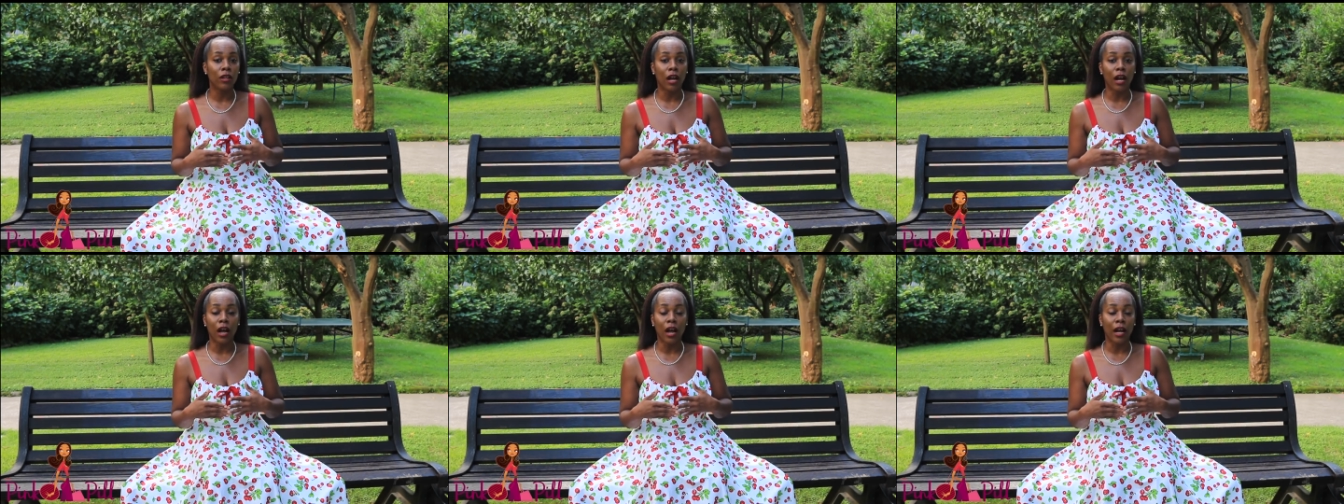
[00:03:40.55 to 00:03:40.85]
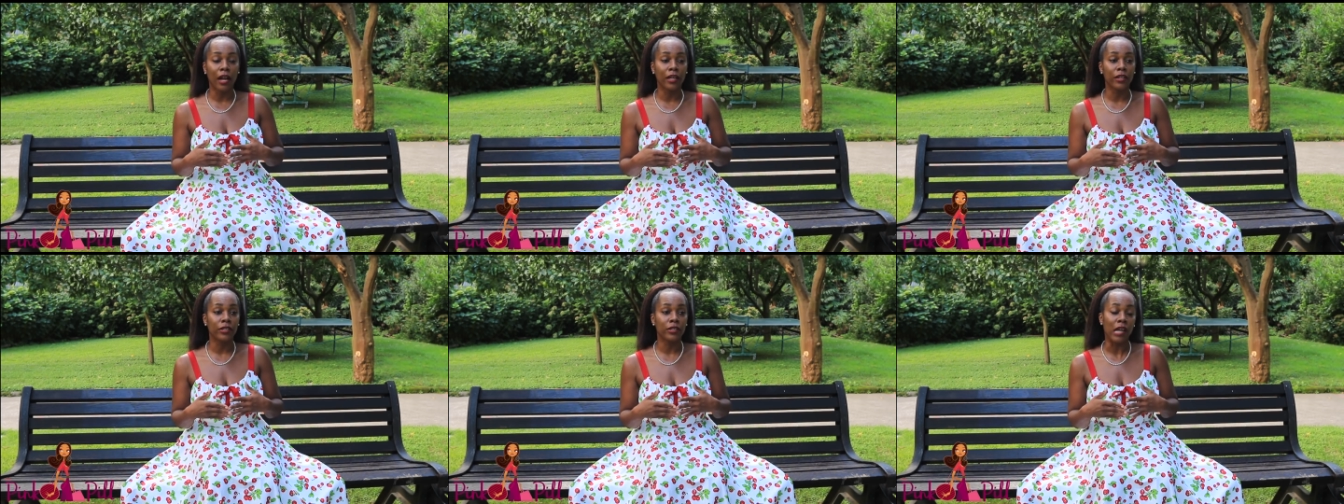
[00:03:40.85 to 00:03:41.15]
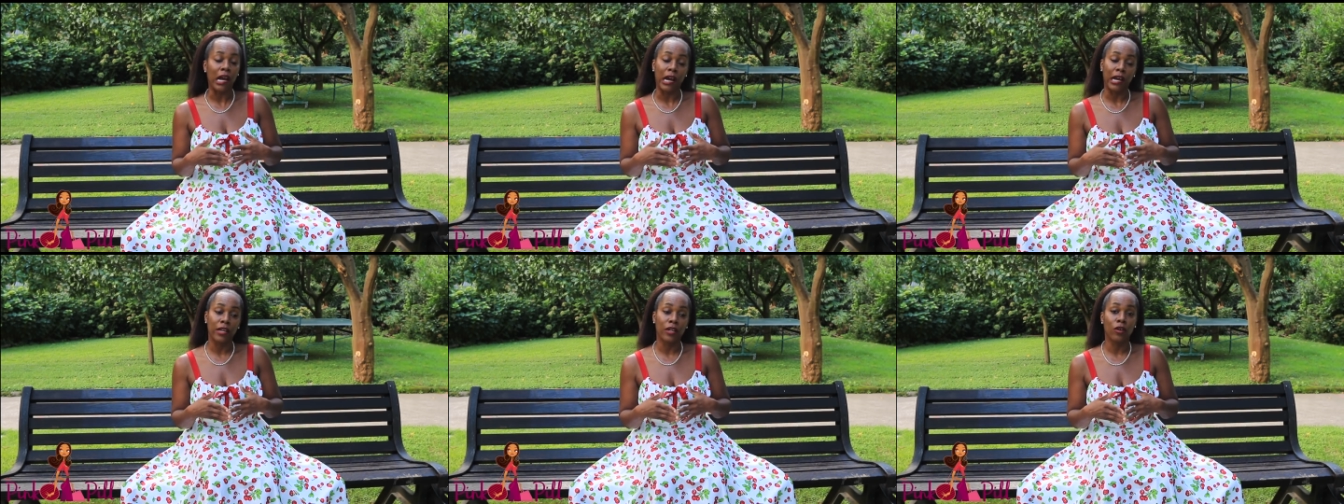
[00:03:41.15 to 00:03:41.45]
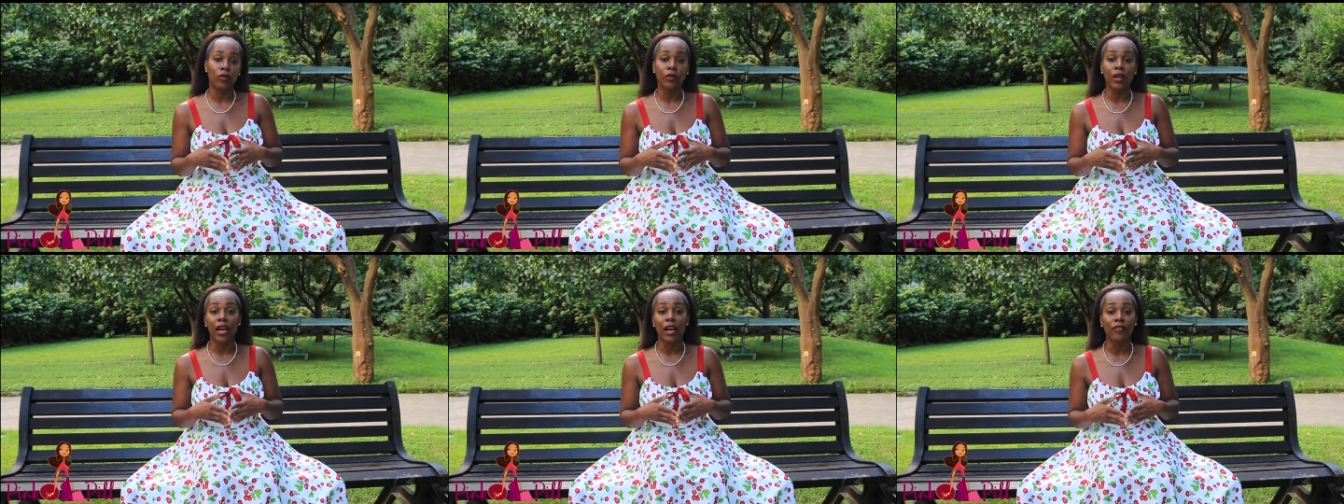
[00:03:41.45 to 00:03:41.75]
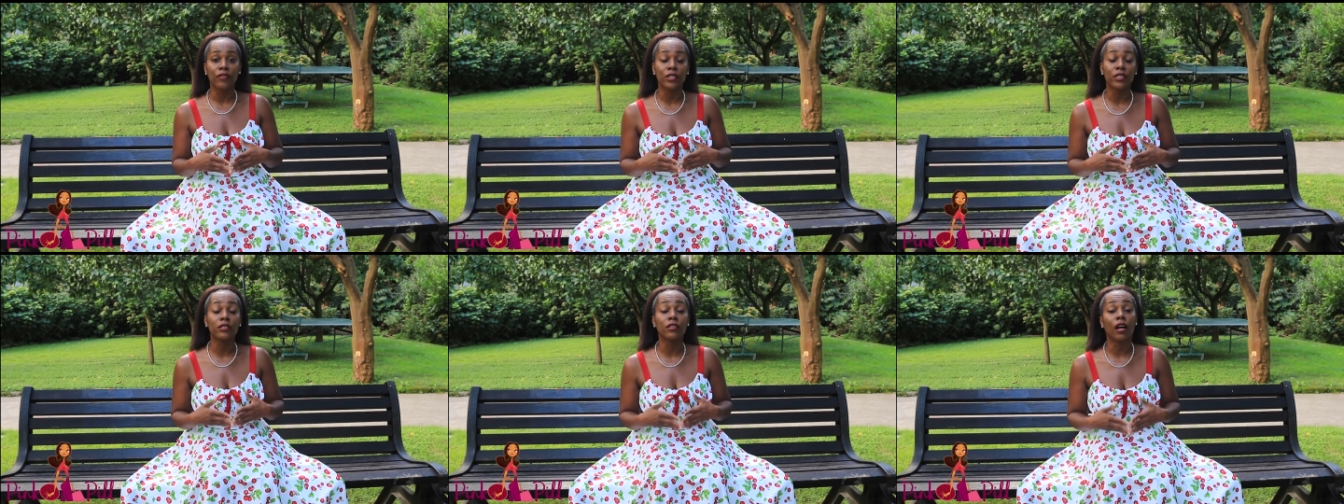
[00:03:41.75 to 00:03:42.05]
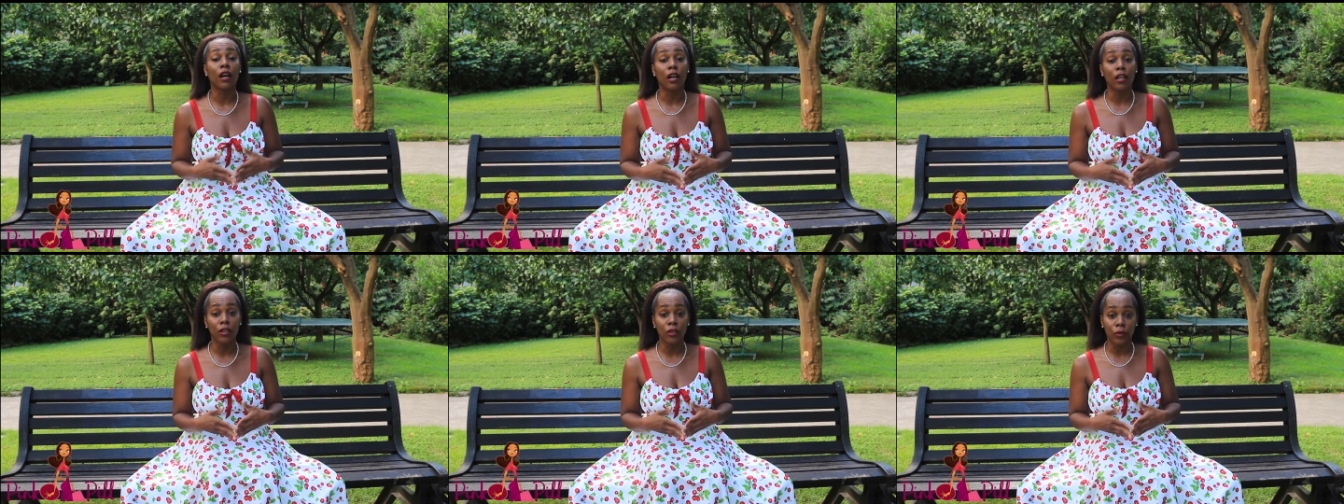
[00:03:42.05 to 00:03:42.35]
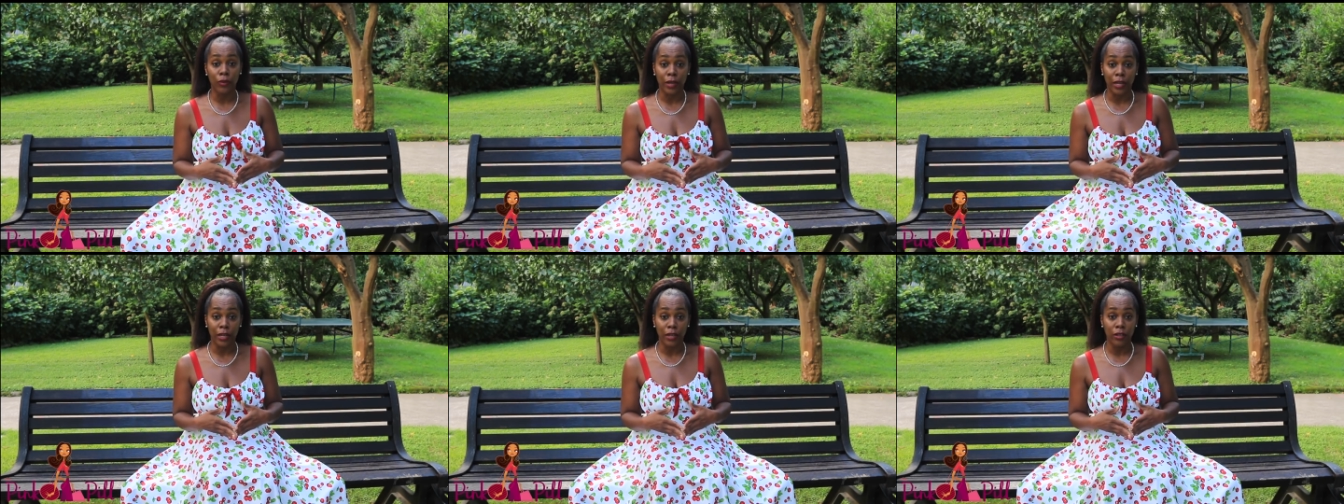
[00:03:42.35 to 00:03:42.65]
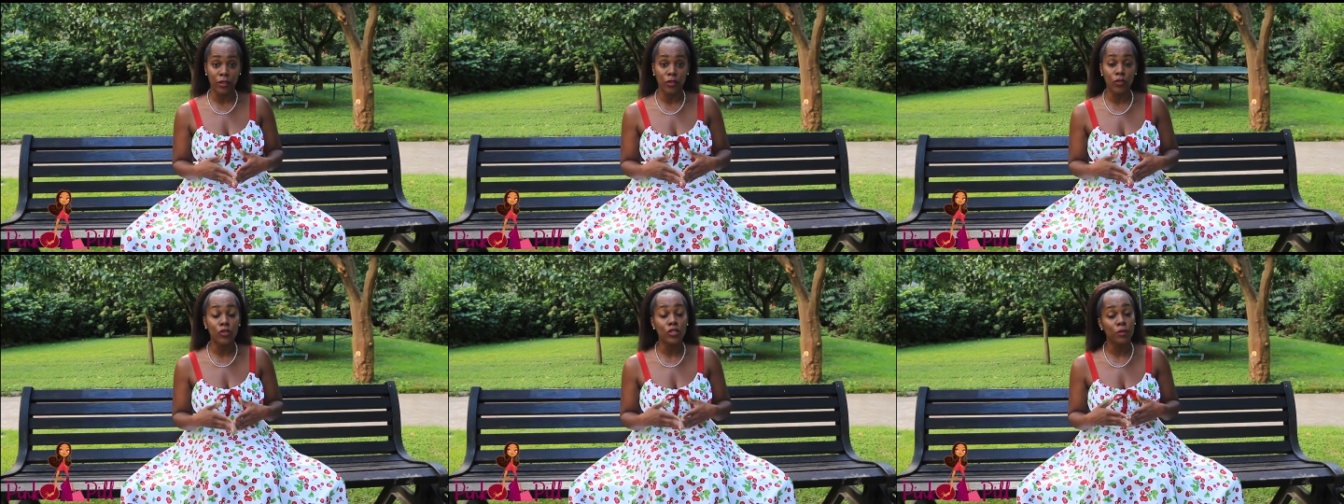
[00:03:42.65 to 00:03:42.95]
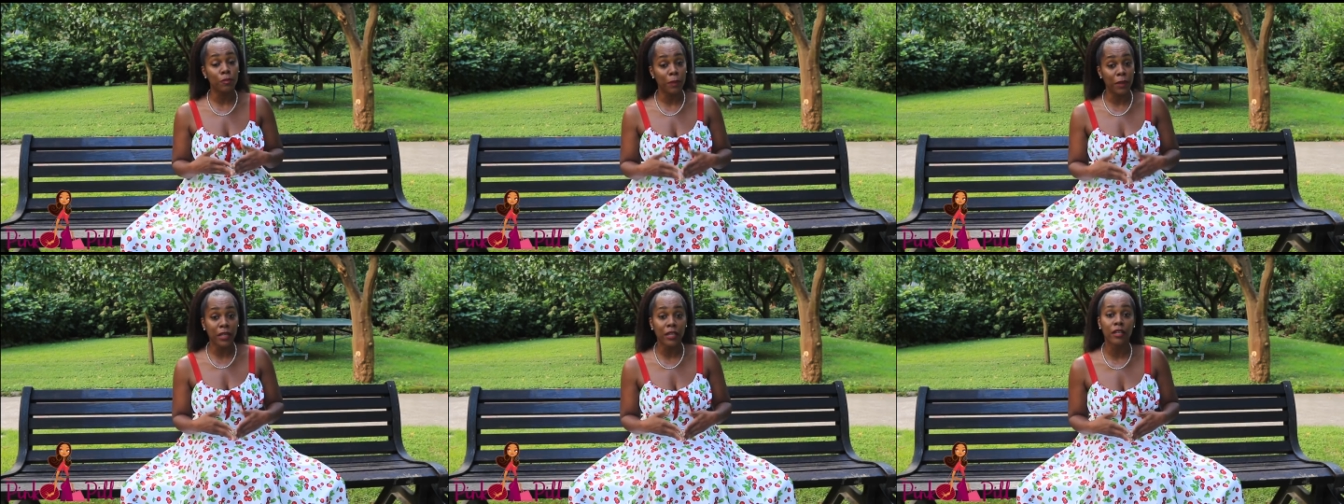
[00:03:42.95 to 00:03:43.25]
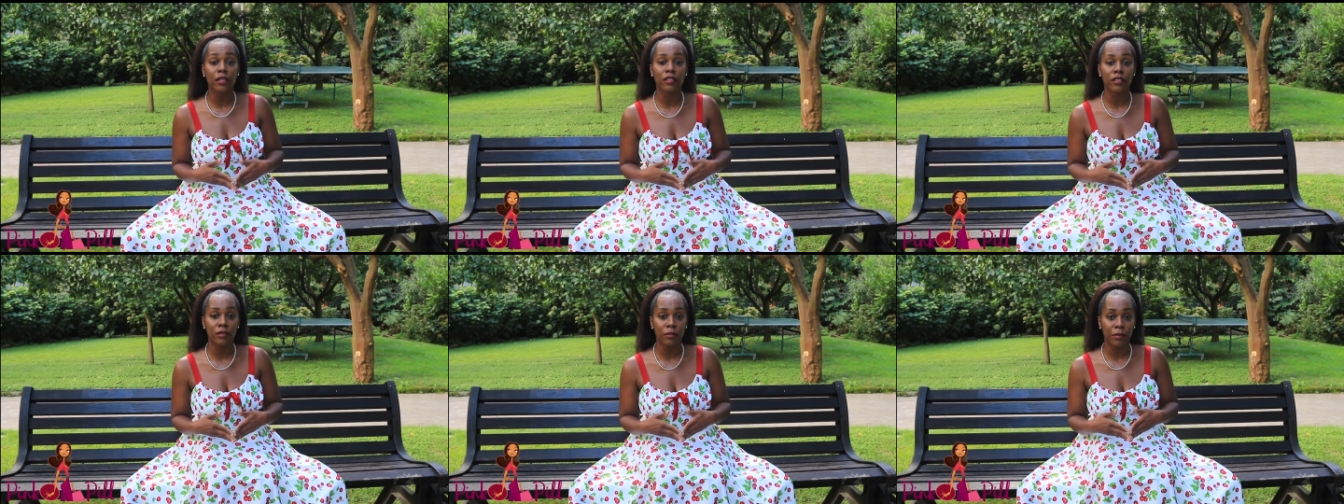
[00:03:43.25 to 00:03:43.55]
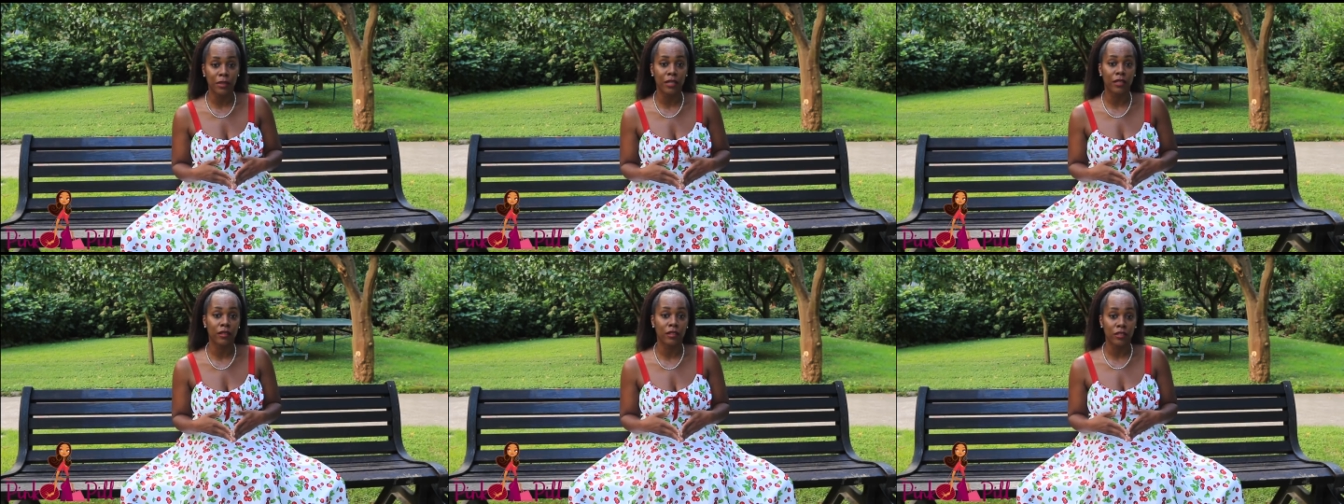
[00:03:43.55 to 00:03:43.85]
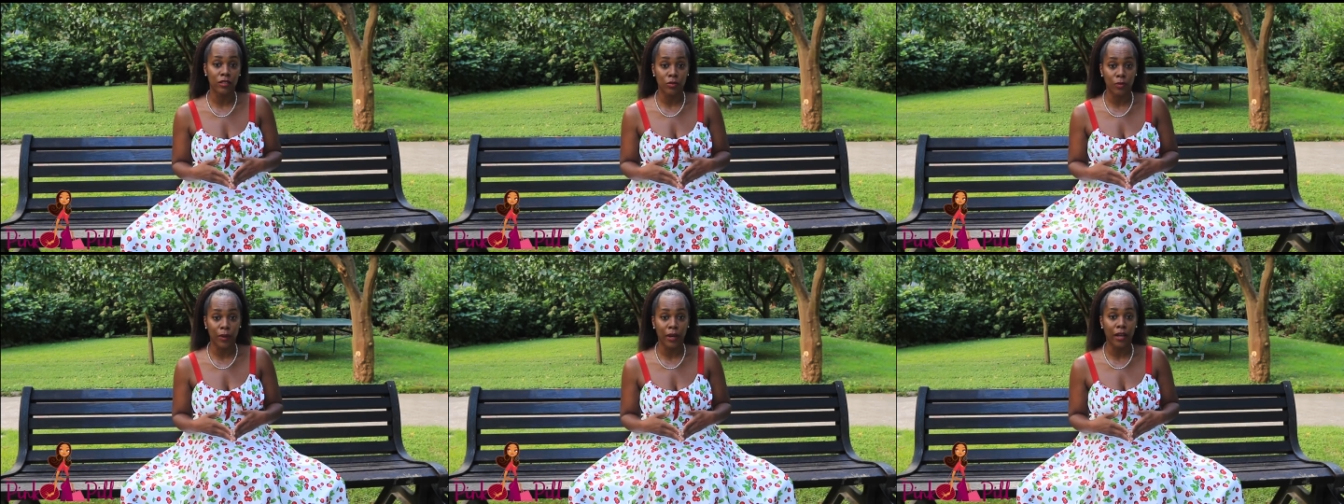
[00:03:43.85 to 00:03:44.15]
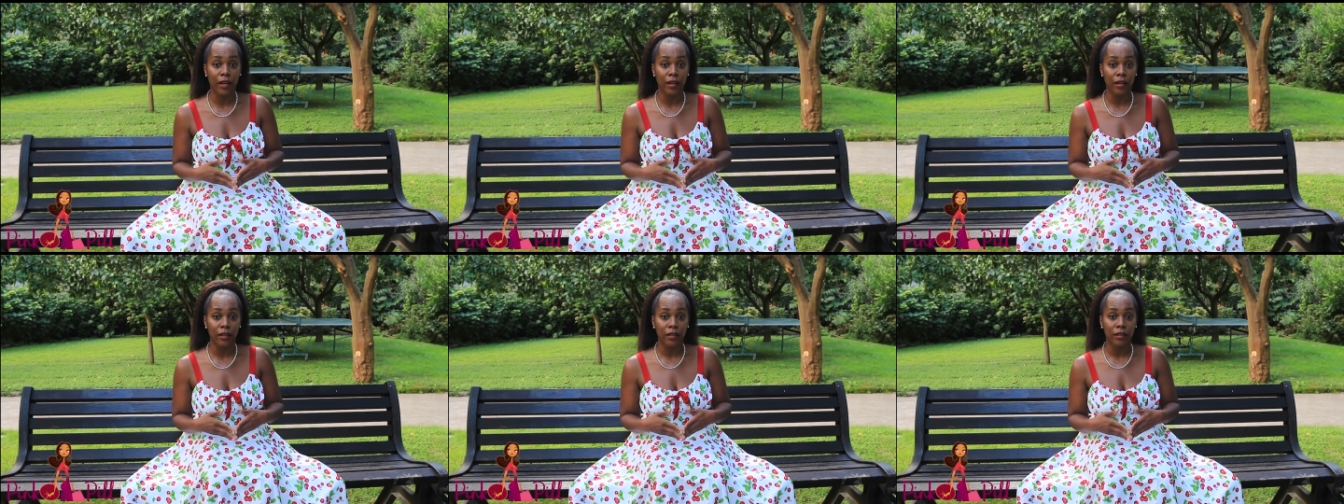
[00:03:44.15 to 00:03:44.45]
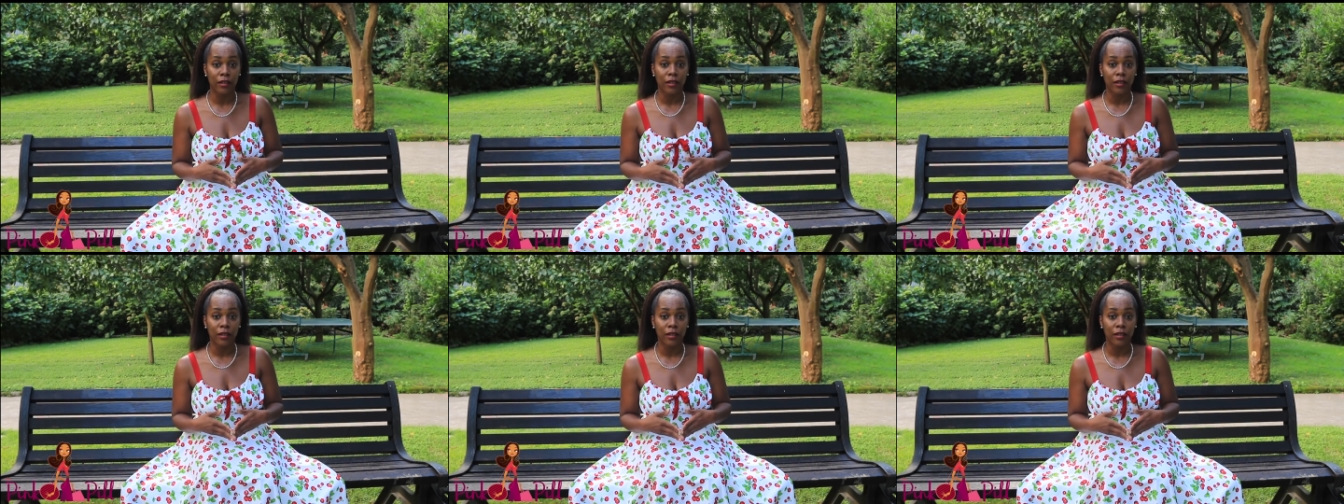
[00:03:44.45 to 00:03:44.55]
I don't have to tolerate you speaking to me in this way.